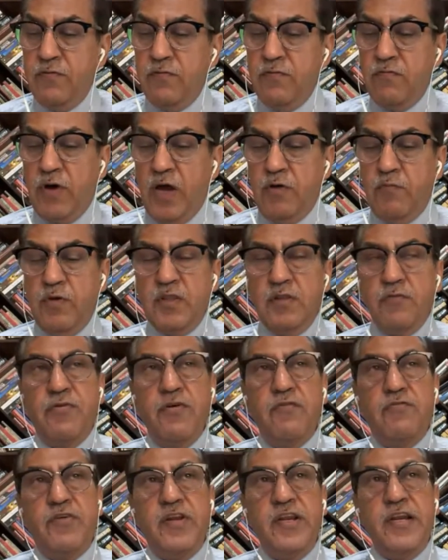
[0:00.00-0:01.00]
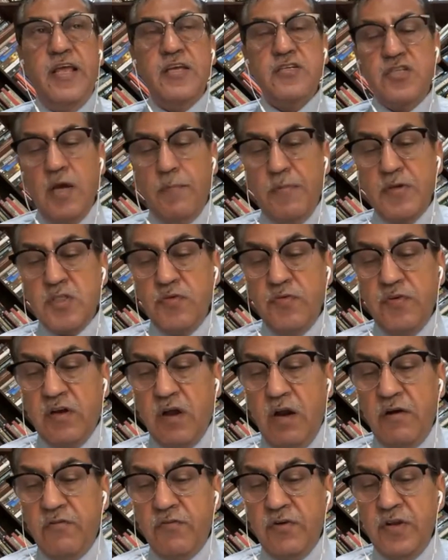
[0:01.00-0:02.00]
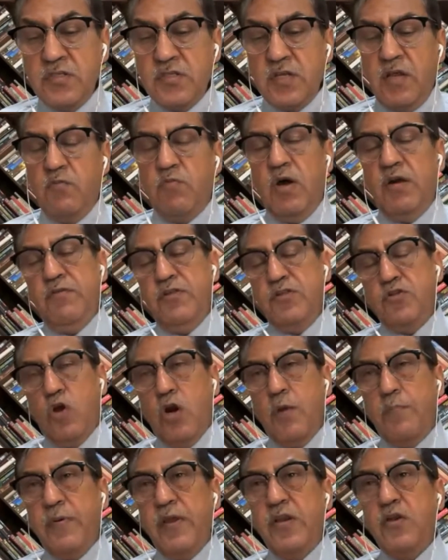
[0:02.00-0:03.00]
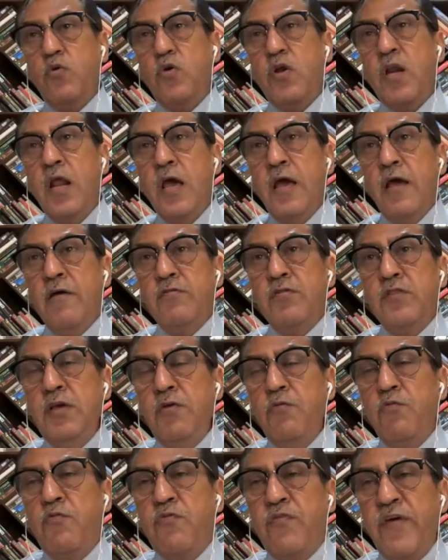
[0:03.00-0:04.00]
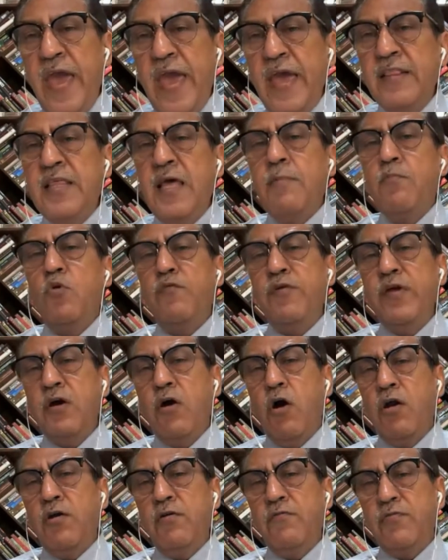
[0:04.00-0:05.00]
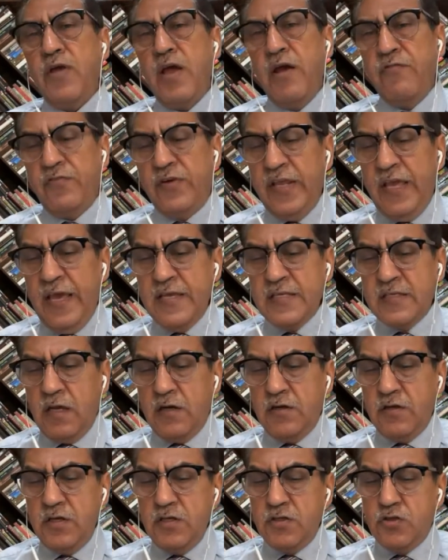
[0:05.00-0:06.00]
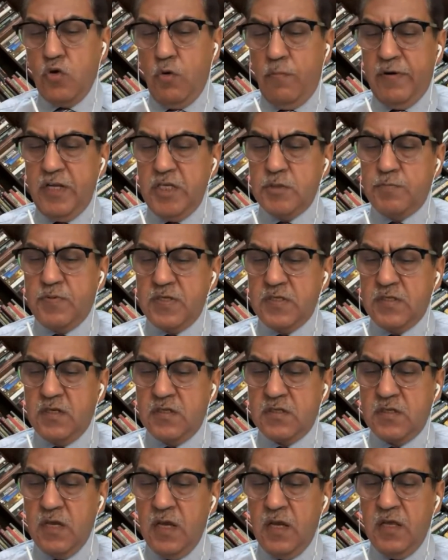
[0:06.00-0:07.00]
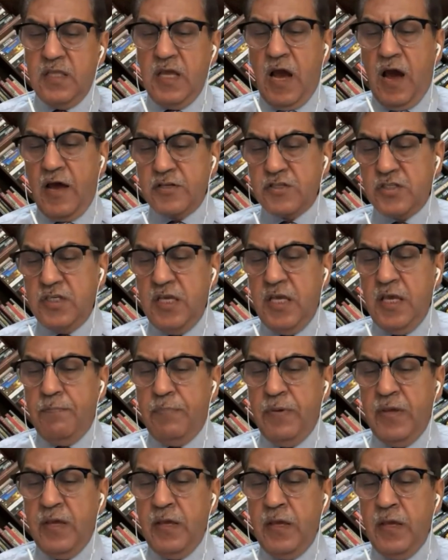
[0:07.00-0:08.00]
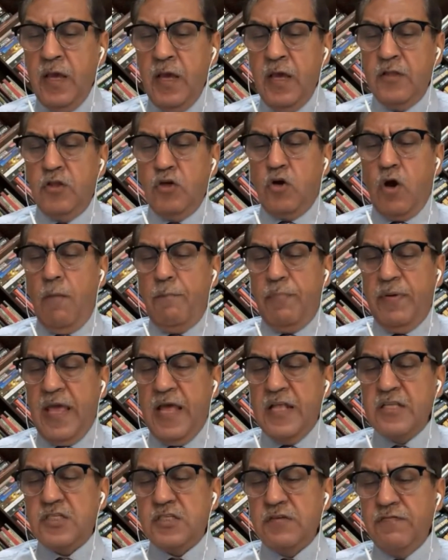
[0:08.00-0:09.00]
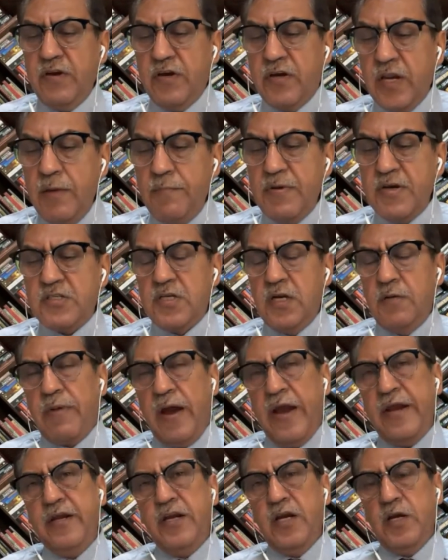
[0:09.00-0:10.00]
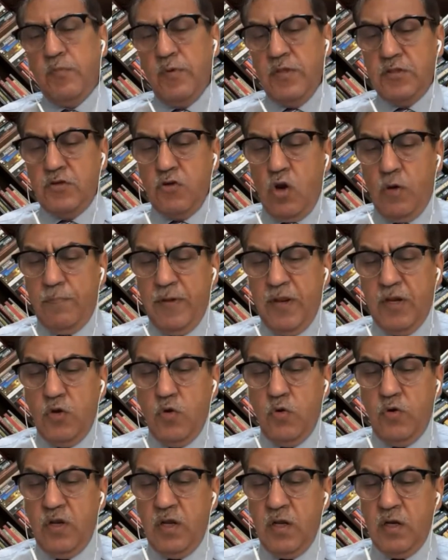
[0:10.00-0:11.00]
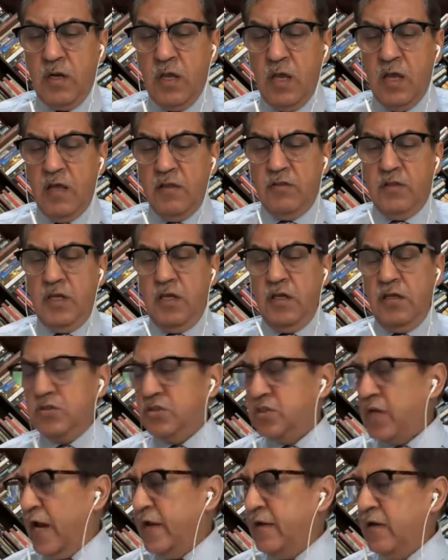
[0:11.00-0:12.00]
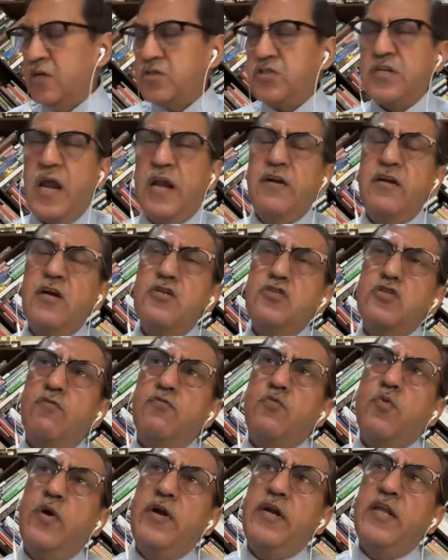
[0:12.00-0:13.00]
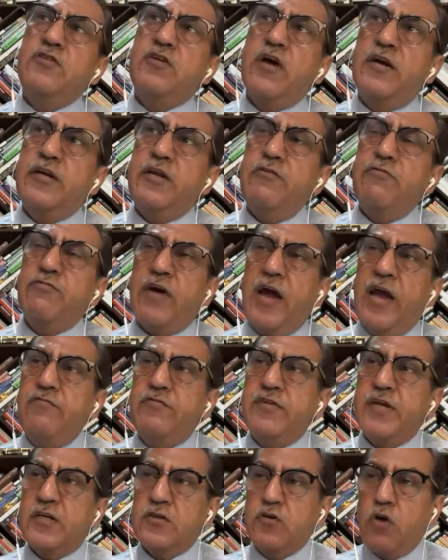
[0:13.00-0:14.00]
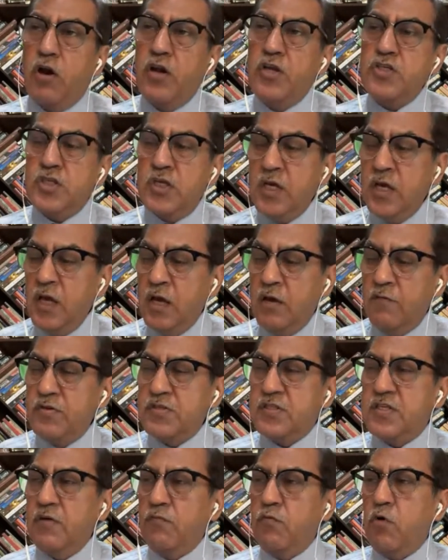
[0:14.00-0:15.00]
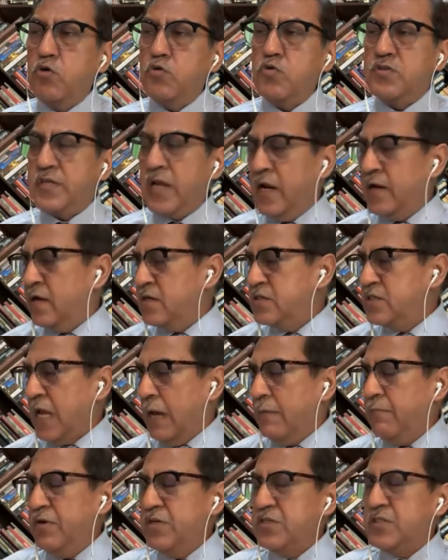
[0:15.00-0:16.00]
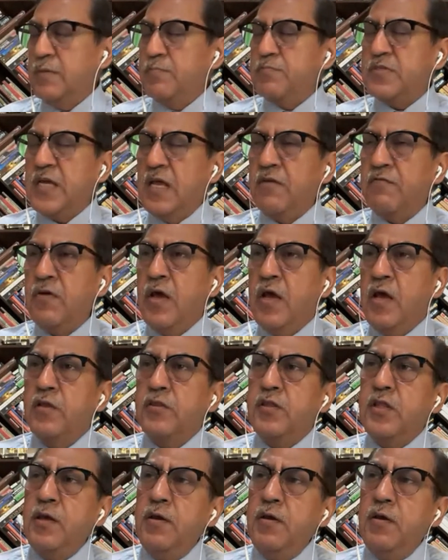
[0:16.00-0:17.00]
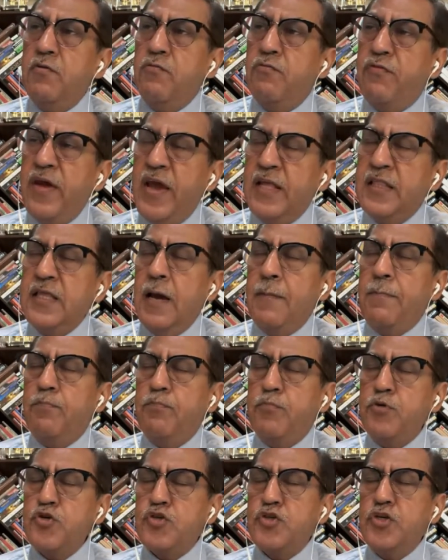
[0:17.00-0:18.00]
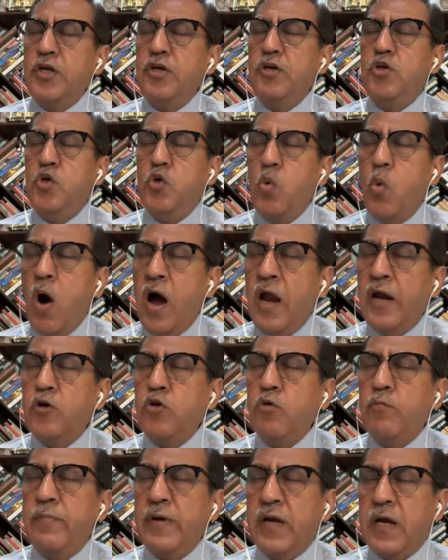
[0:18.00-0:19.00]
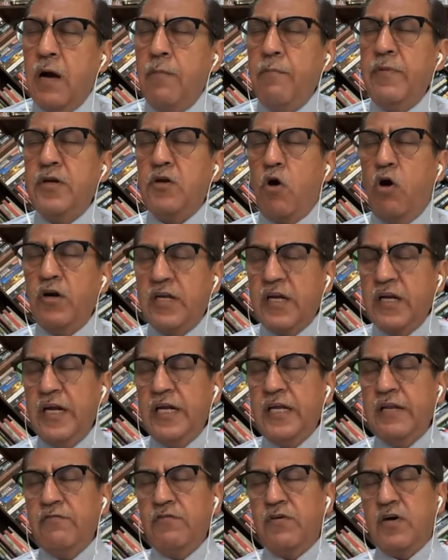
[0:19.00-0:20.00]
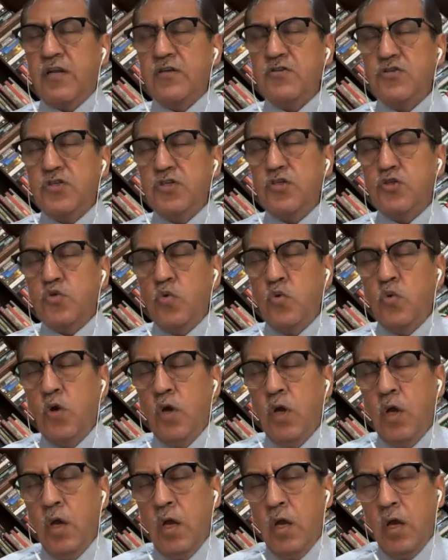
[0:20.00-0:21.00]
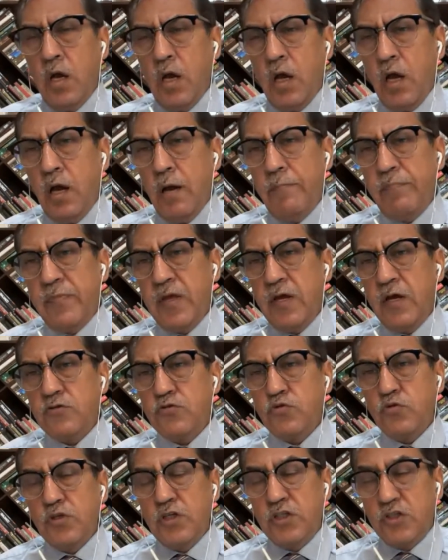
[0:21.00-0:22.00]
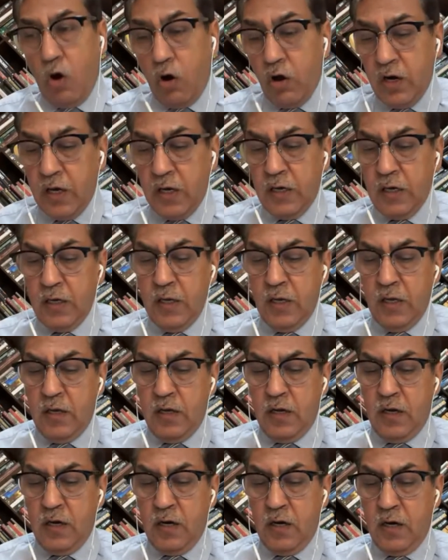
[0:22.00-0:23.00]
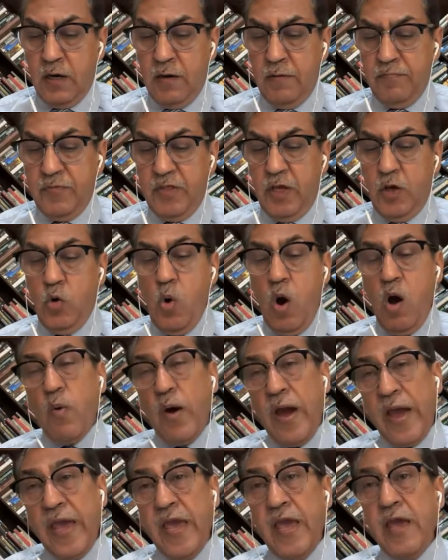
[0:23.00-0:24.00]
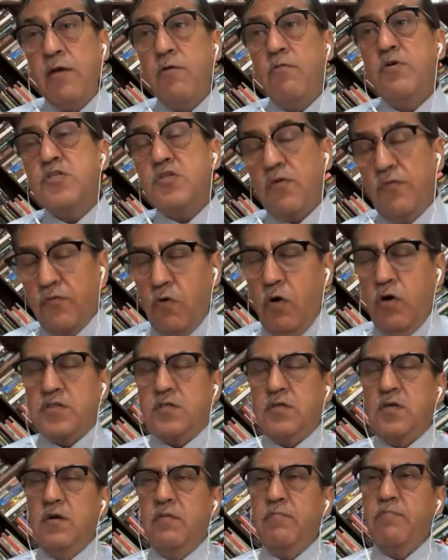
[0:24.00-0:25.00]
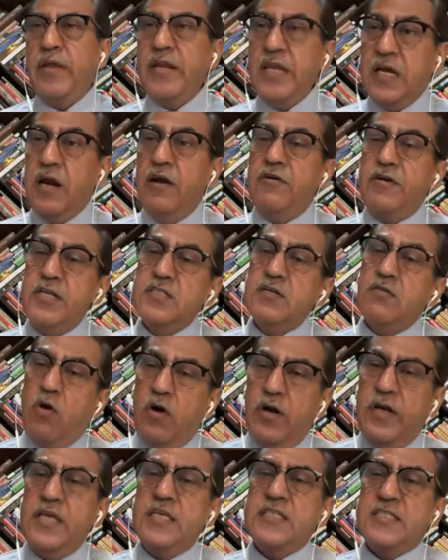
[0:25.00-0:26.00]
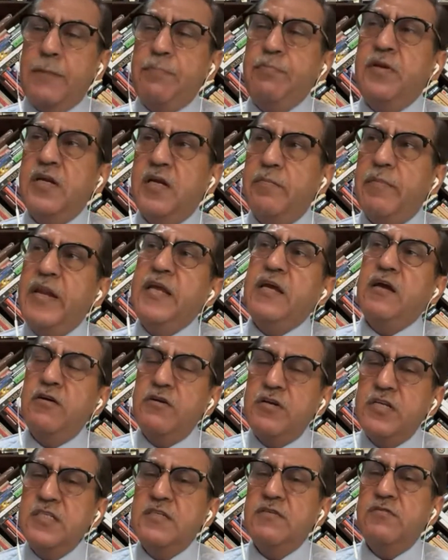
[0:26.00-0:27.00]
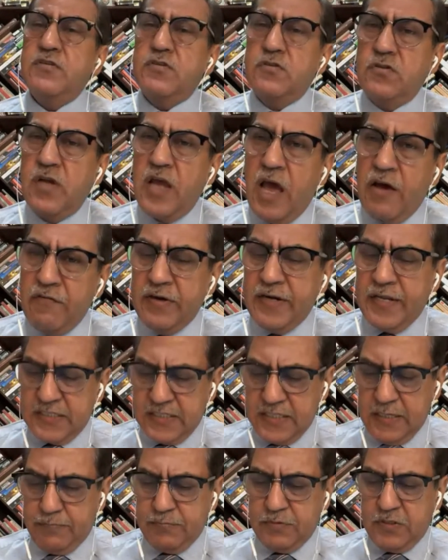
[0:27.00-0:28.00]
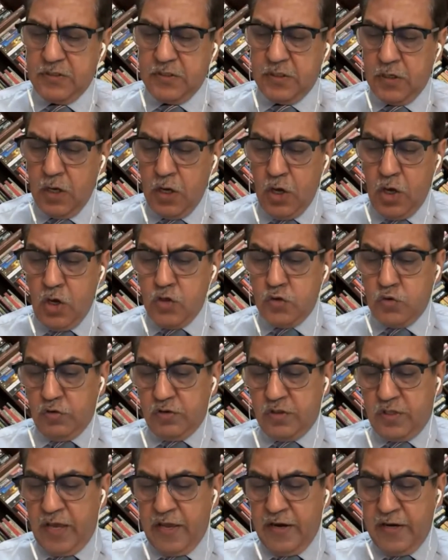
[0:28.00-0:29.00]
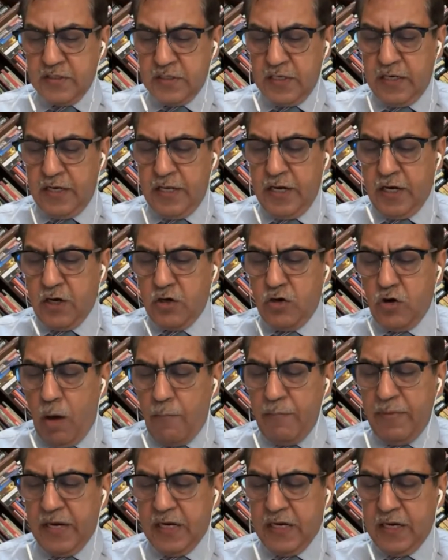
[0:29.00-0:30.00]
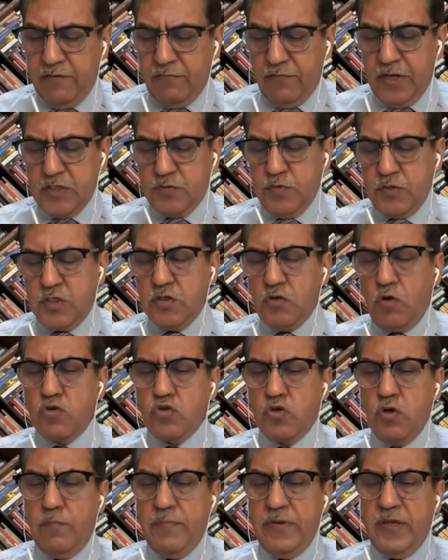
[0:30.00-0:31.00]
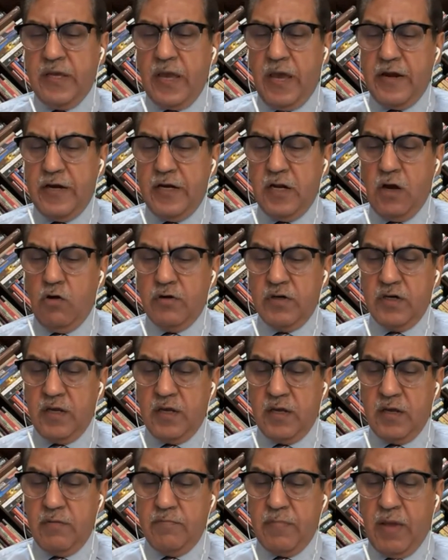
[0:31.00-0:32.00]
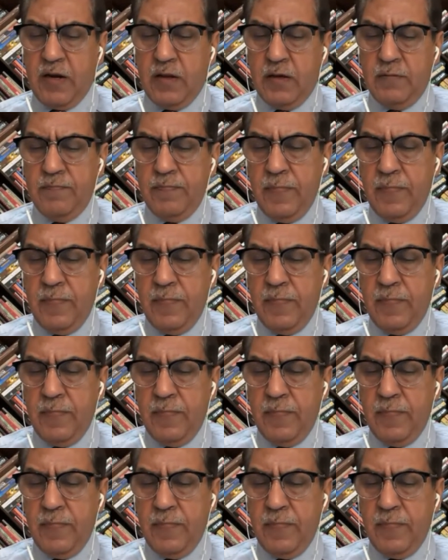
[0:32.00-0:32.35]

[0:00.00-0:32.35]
One with the 15 Asia Pacific countries and one with European Union. The way they're moving on FTAs is nobody's business. The RCEP, the comprehensive agreements that bind it with European Union, the China standards of 2035 technology, which they want to establish themselves, the way they are pushing yuan to become an alternative currency to the dollar, the Huawei, which of course many countries have already accepted, many countries that haven't accepted it. So there is an economic leverage which is also being carried out in a manner.